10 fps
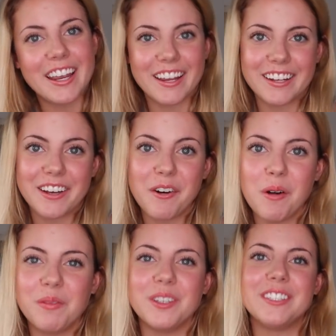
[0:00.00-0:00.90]
and I'll
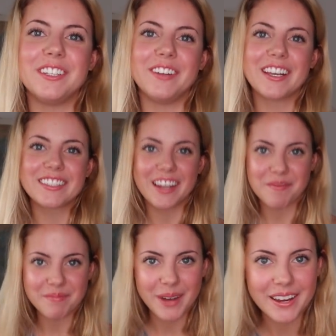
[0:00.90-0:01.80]
hopefully see you next
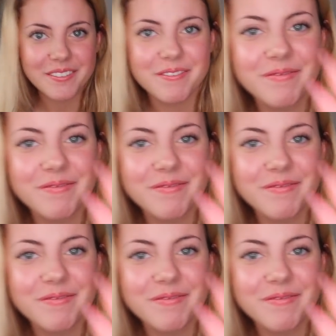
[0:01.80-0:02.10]
time. Bye.